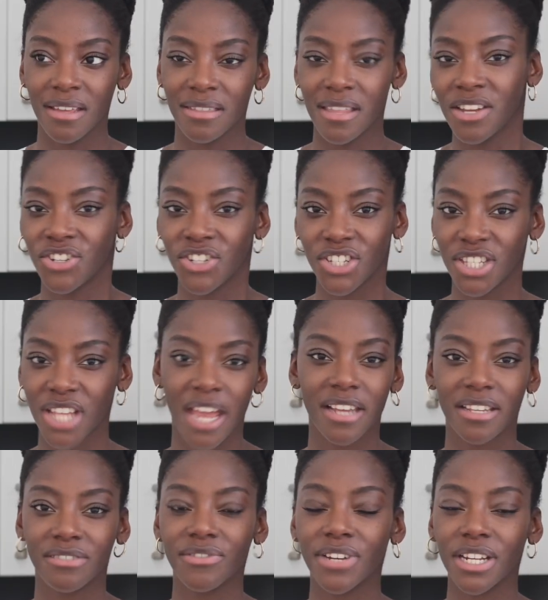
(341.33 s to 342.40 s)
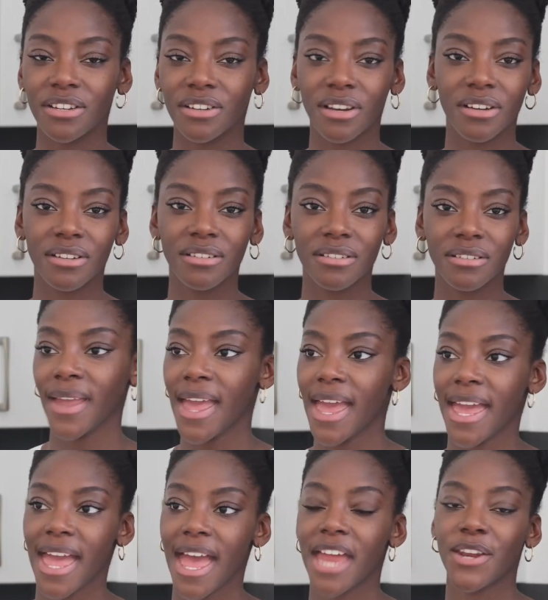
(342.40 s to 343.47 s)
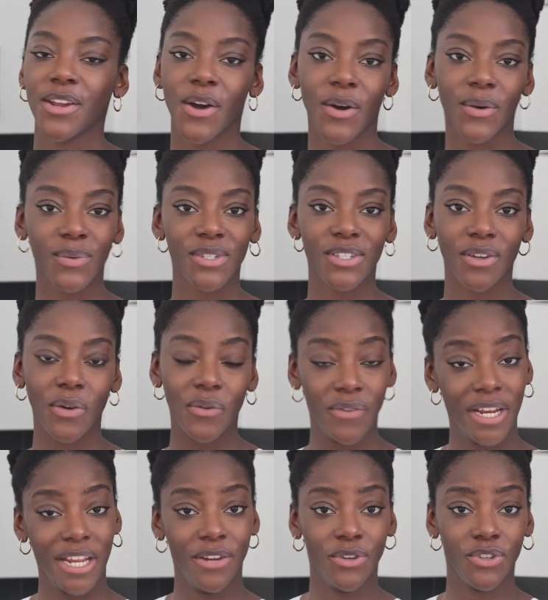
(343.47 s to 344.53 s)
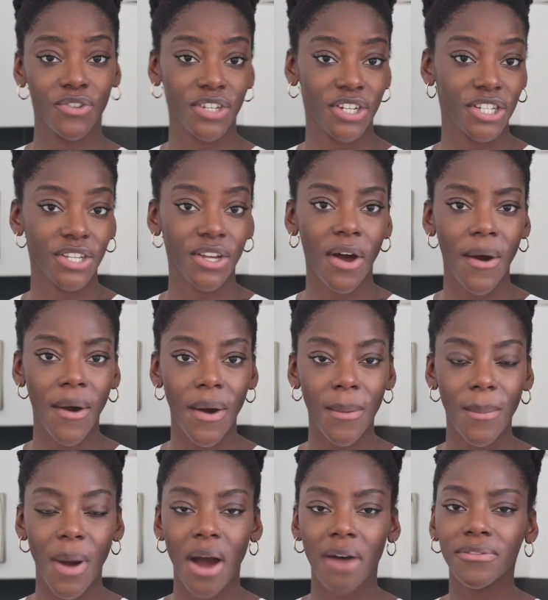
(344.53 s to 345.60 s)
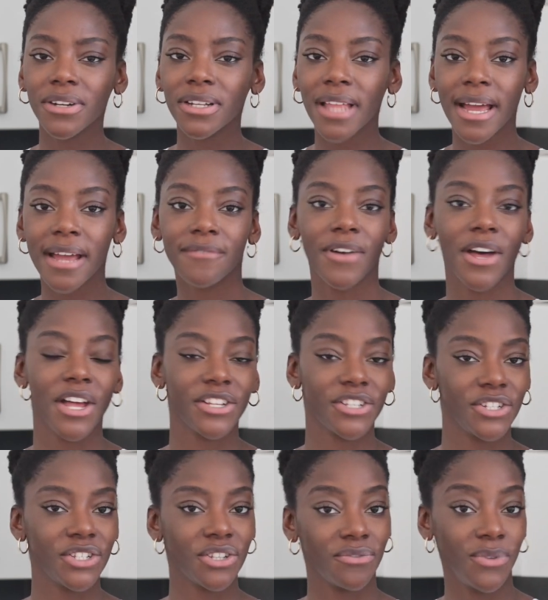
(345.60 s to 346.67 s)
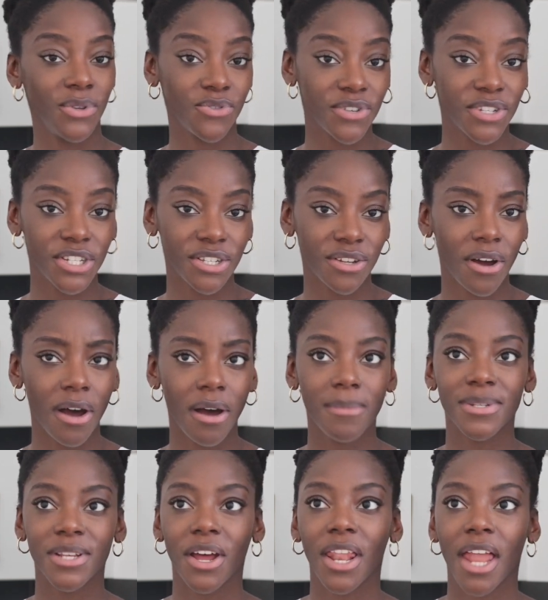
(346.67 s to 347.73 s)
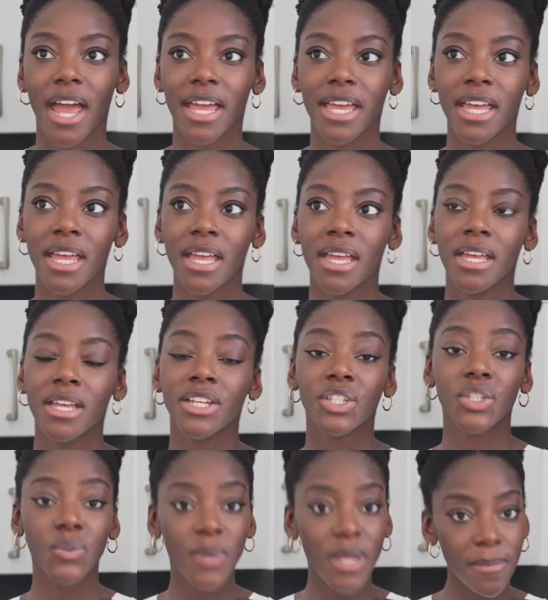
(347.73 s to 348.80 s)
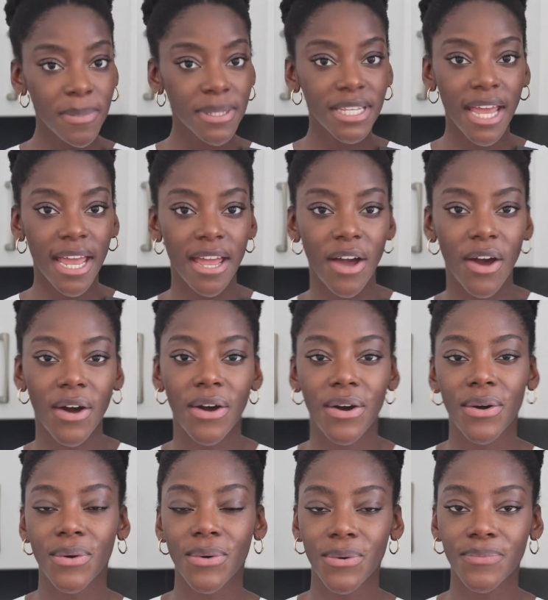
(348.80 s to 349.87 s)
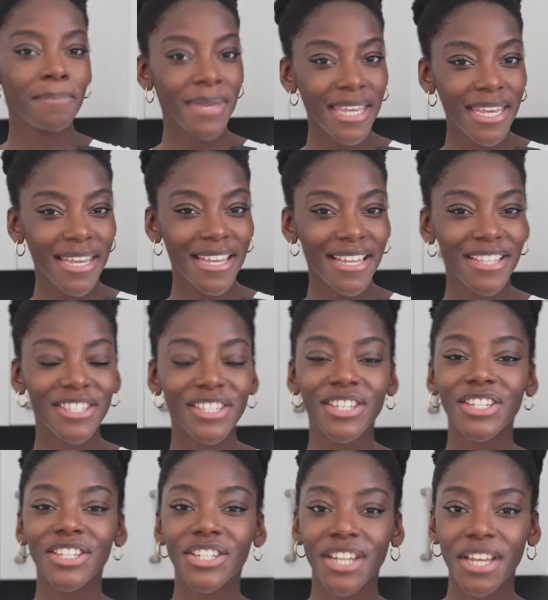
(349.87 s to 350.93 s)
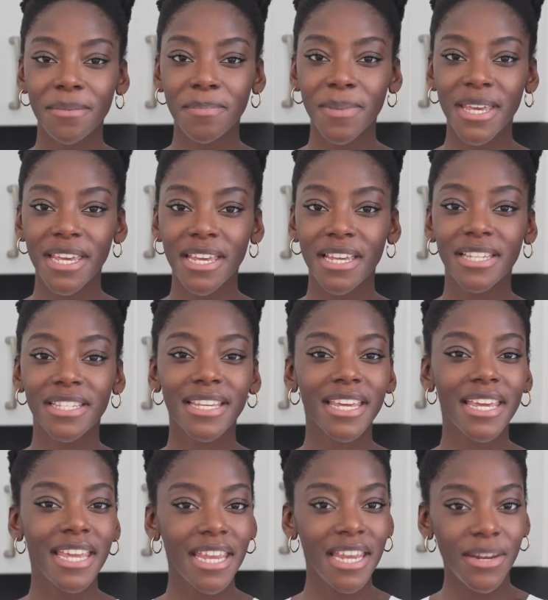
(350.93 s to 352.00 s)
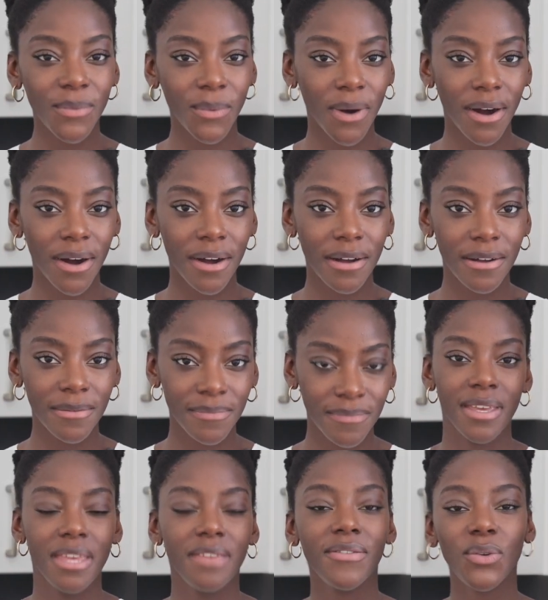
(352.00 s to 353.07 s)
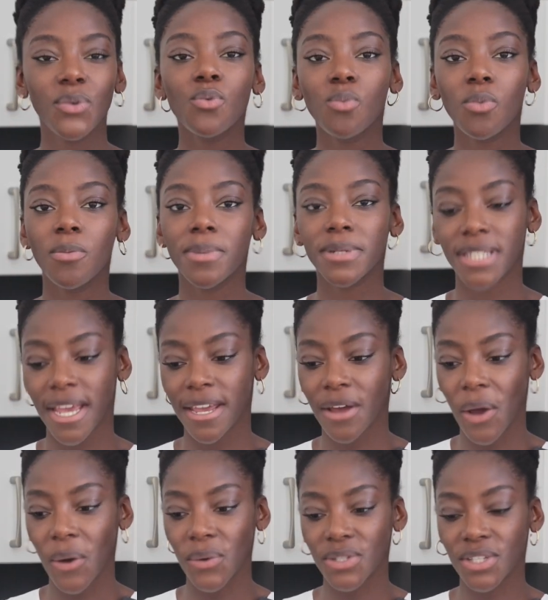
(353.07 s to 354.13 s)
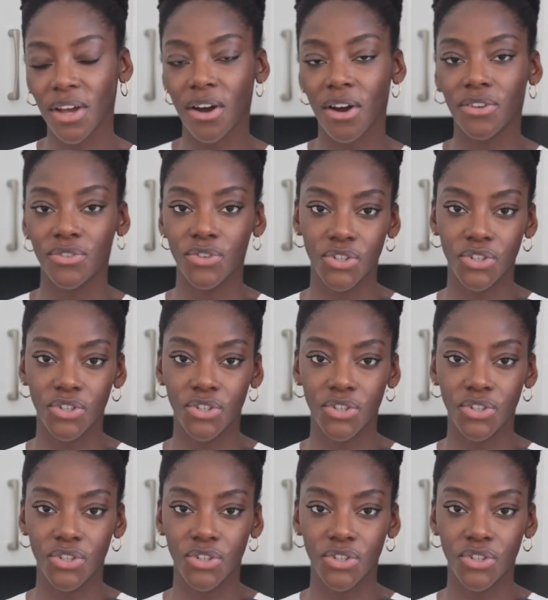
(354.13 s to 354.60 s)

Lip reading: they just taste really good. Again, oats are a really nutritious carb. Other like versions of nutritious carbs are like sweet potato, beans, chickpeas, quinoa. Even normal potatoes are a